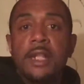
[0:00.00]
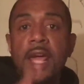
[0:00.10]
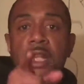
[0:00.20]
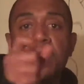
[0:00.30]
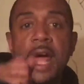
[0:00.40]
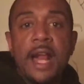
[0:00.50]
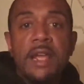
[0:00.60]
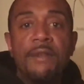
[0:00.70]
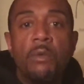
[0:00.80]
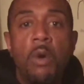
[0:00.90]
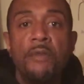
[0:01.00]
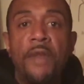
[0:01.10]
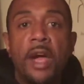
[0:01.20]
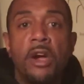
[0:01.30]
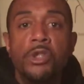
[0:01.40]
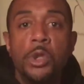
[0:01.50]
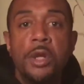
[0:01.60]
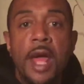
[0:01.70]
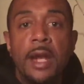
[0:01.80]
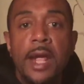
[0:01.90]
they did not even want that country
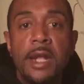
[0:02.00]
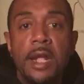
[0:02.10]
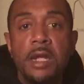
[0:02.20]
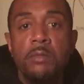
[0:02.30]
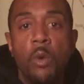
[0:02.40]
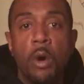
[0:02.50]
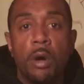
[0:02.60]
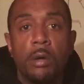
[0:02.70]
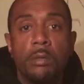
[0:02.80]
or that land anymore